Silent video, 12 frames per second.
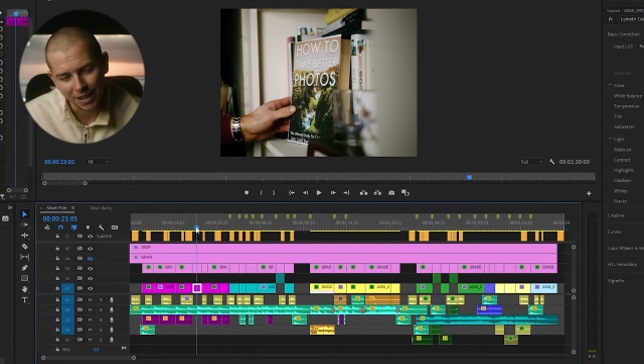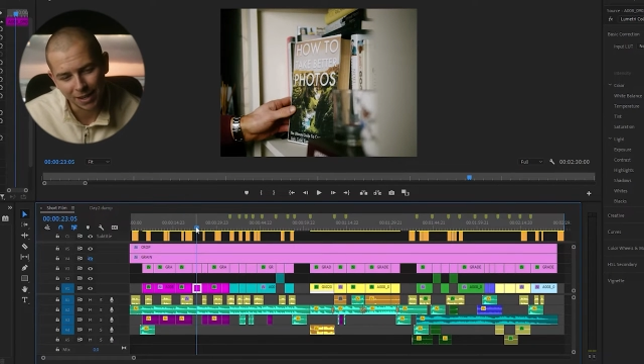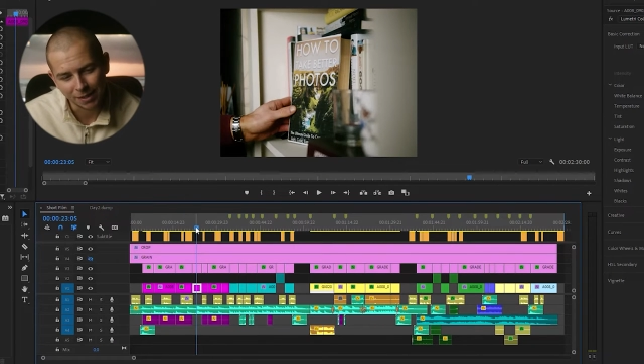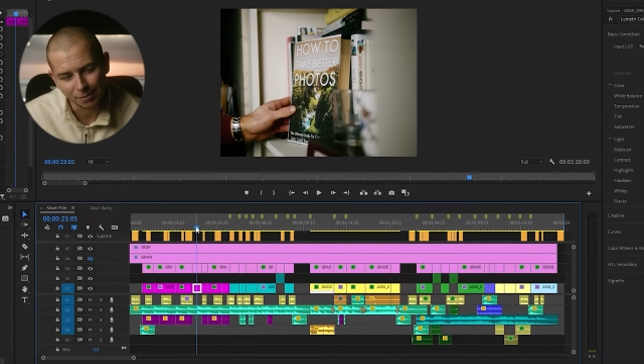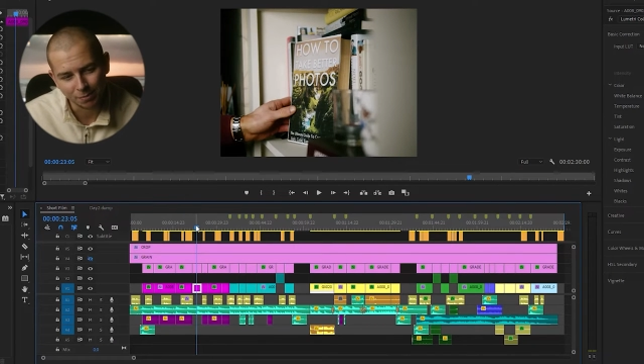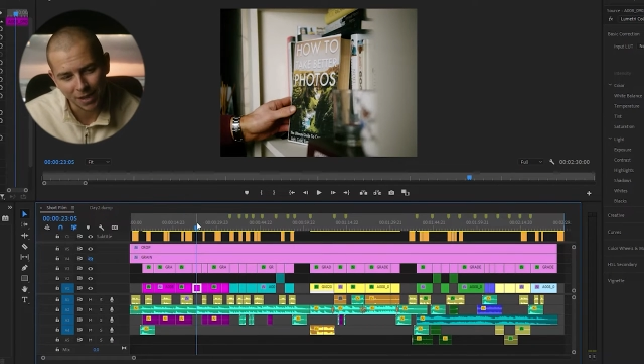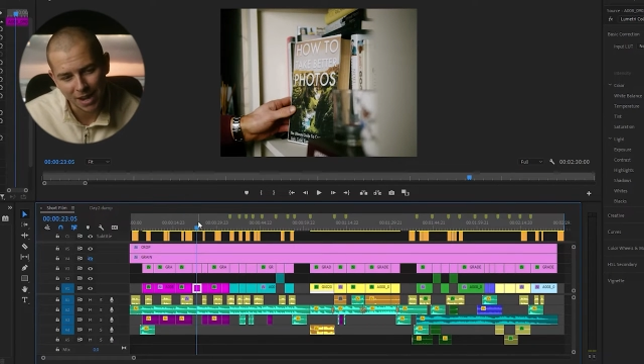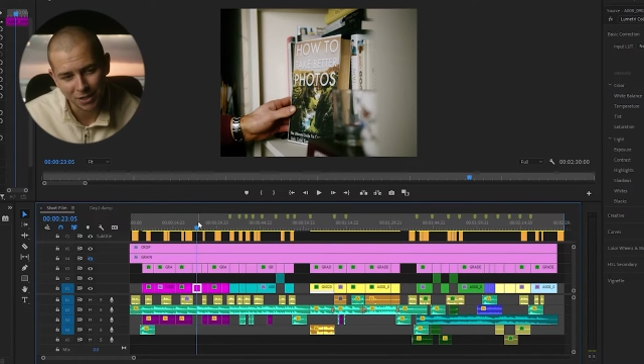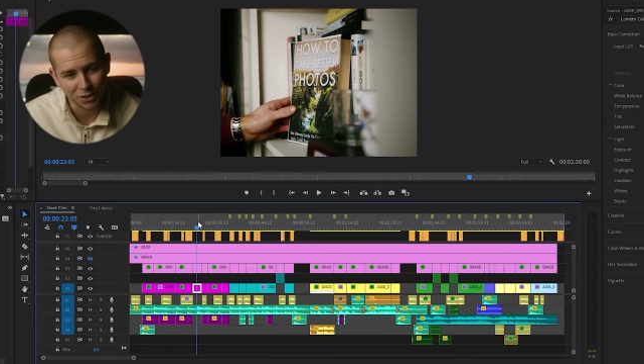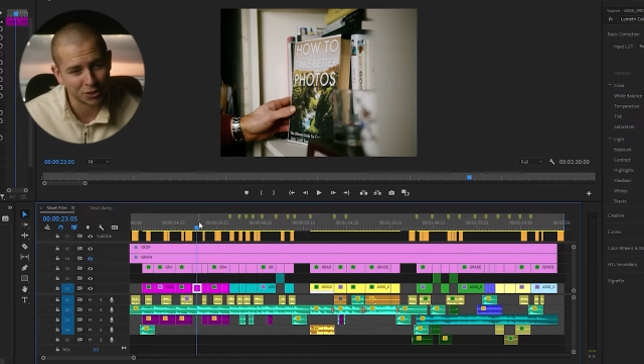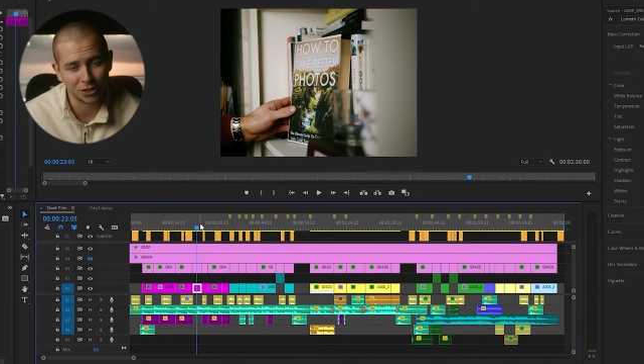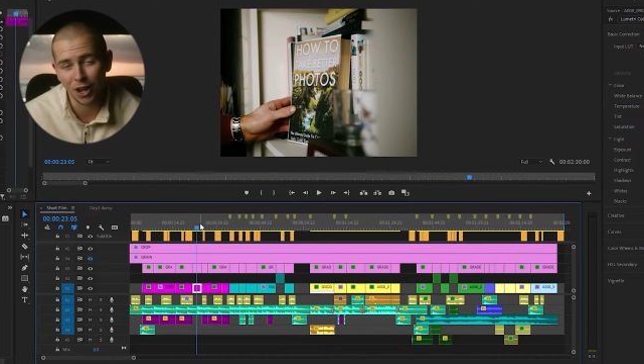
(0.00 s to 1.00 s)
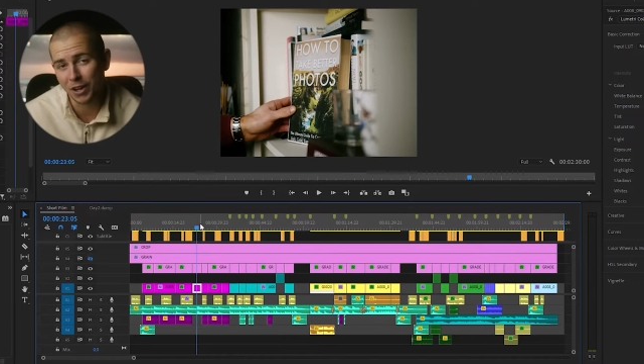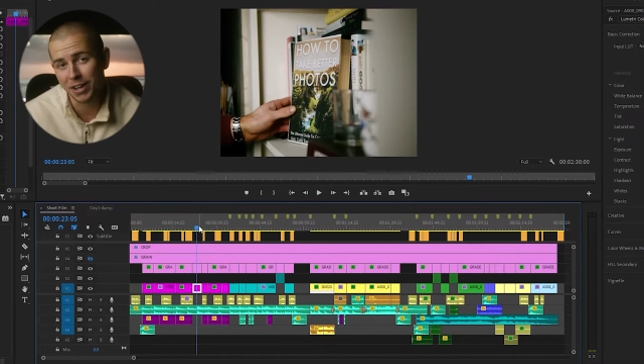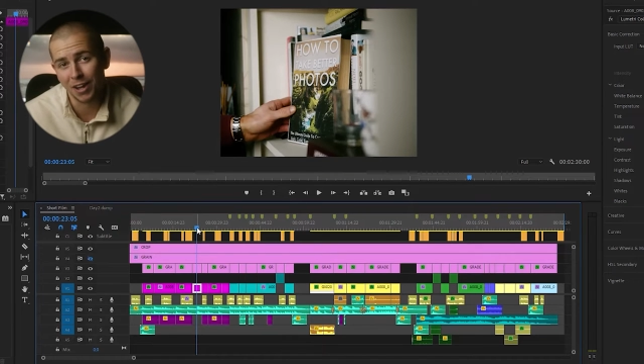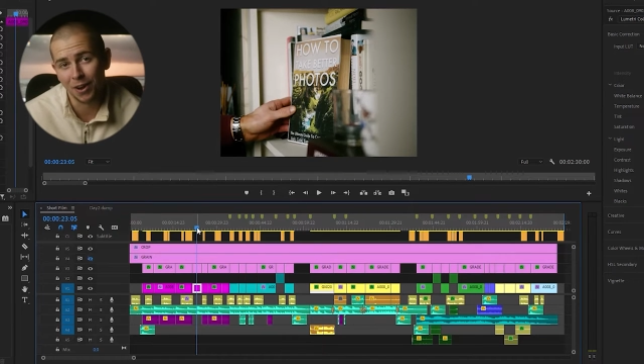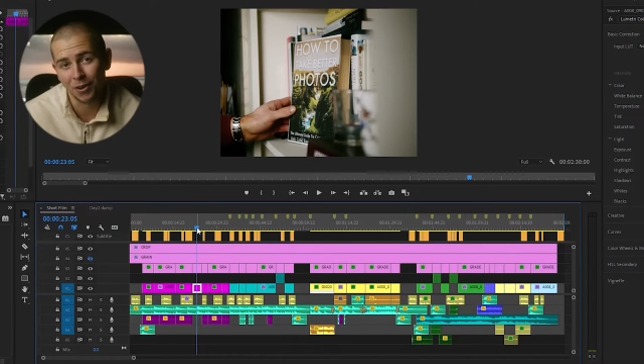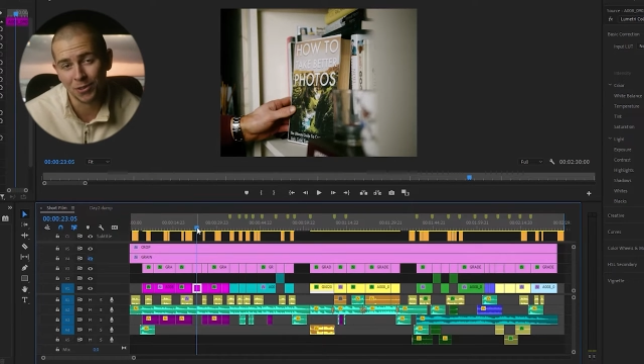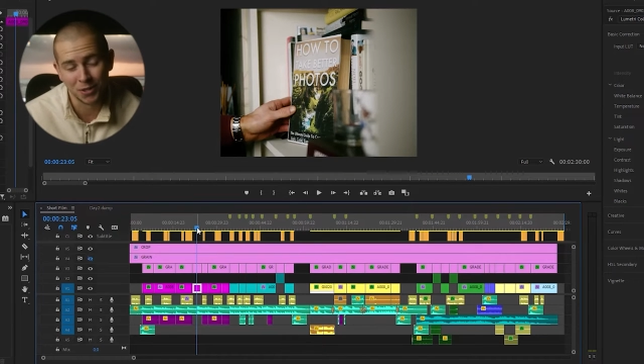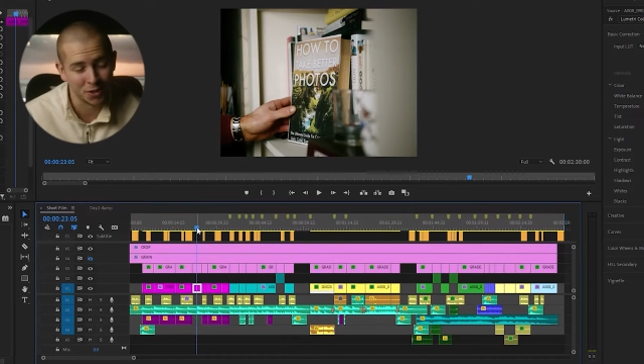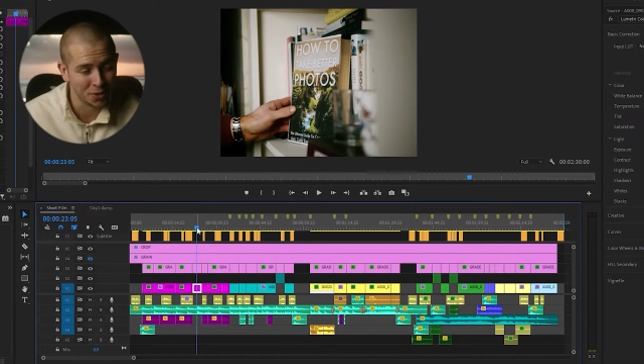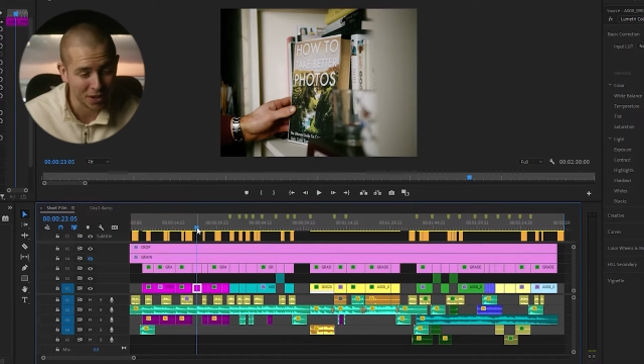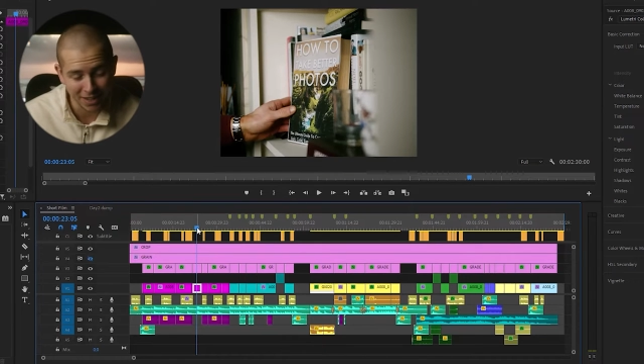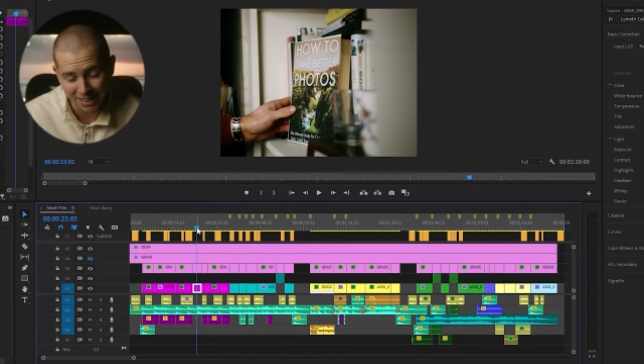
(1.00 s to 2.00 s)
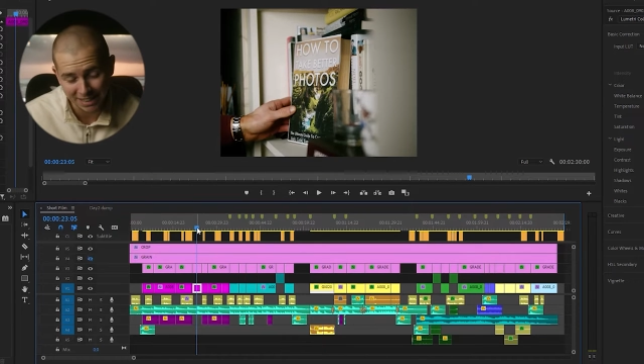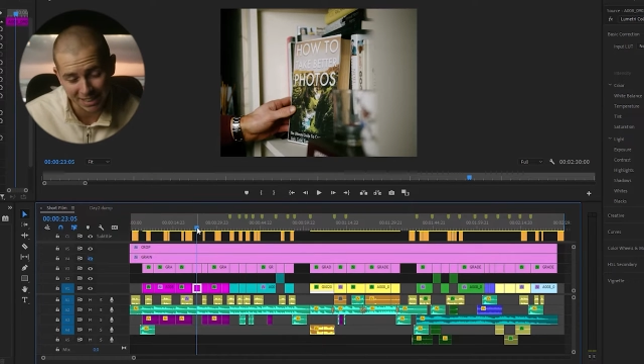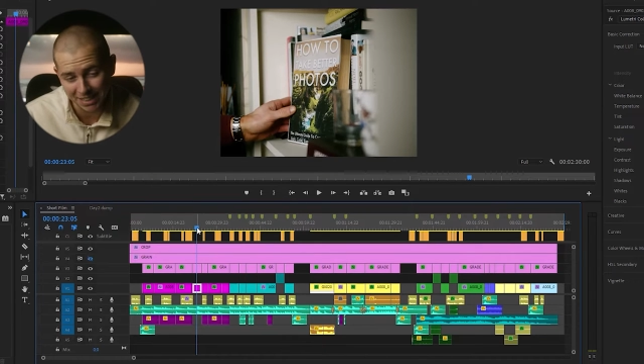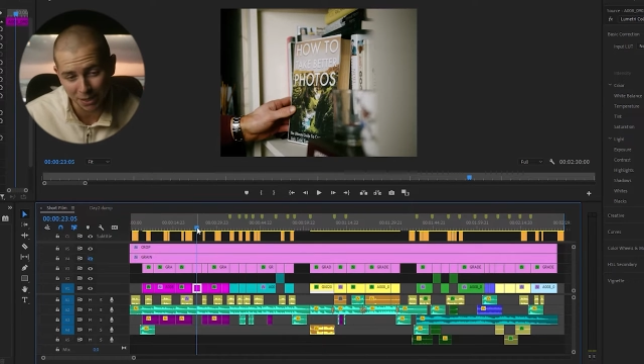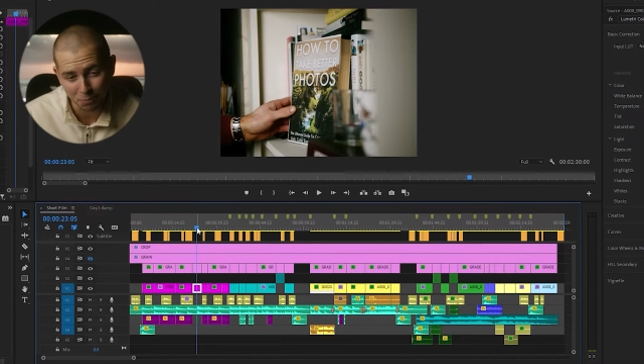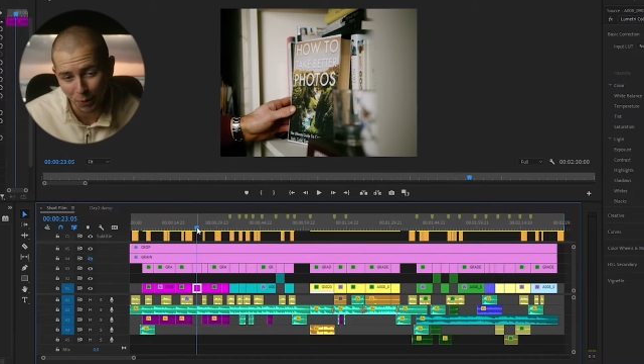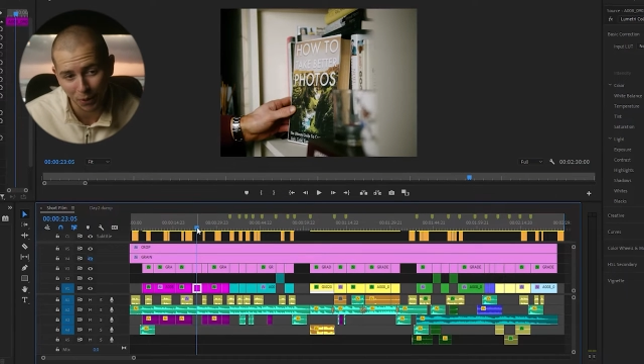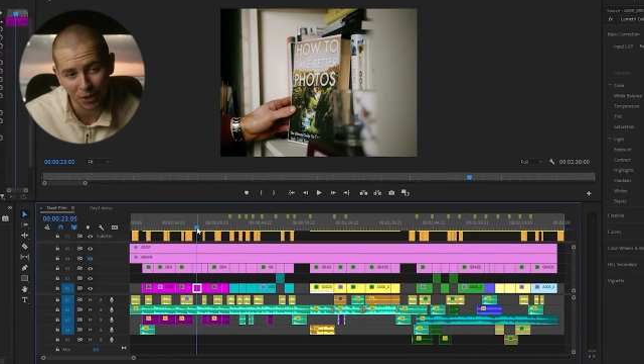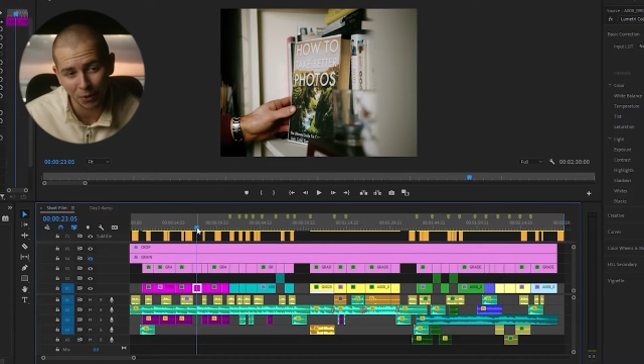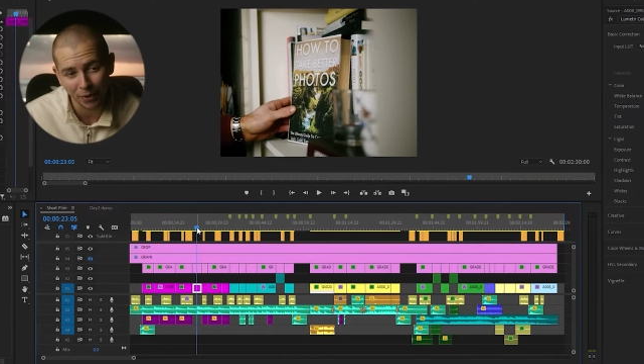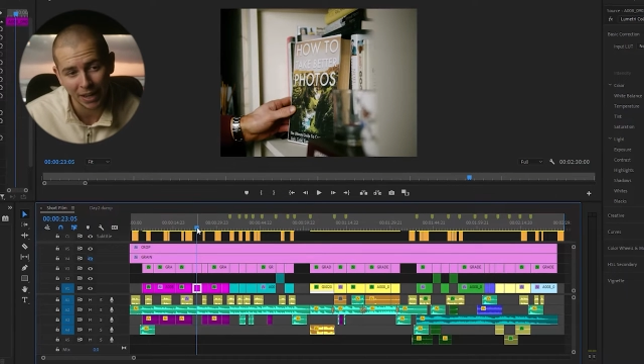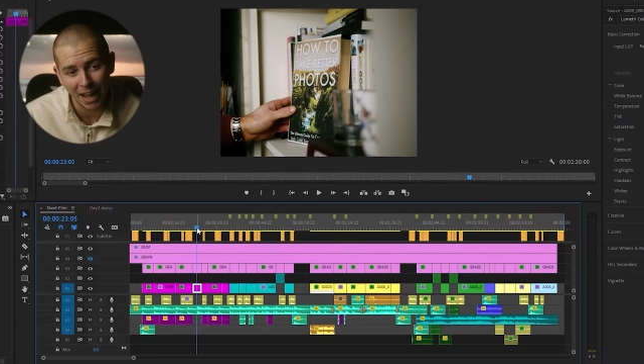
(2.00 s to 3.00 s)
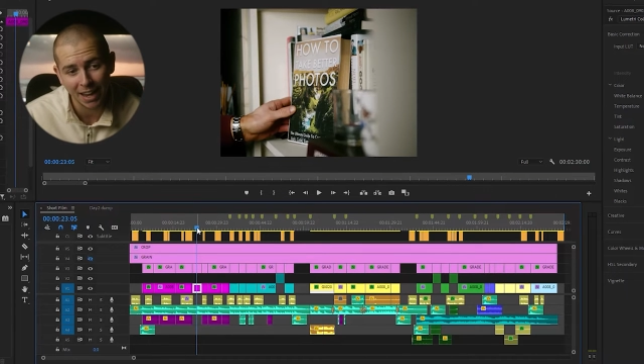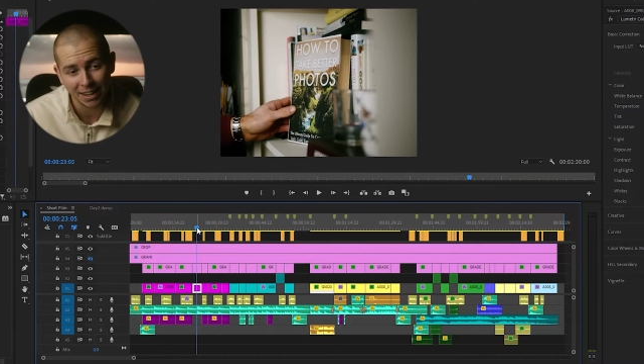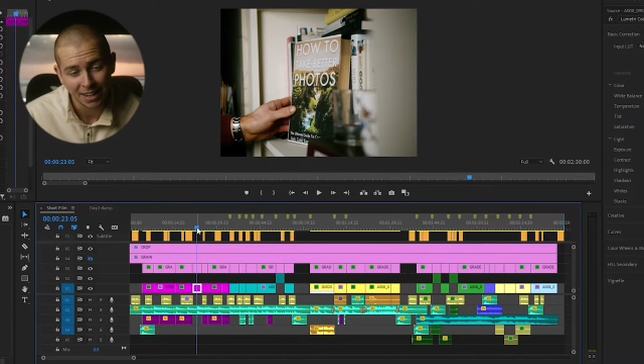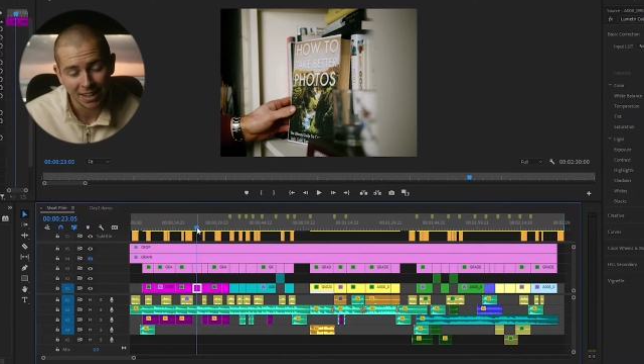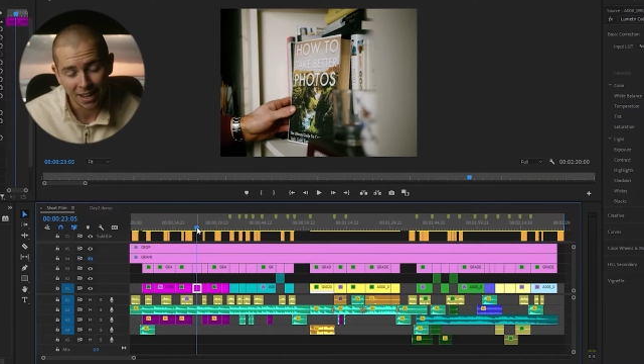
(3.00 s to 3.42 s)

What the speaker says: and just stuck it onto an existing book he already had.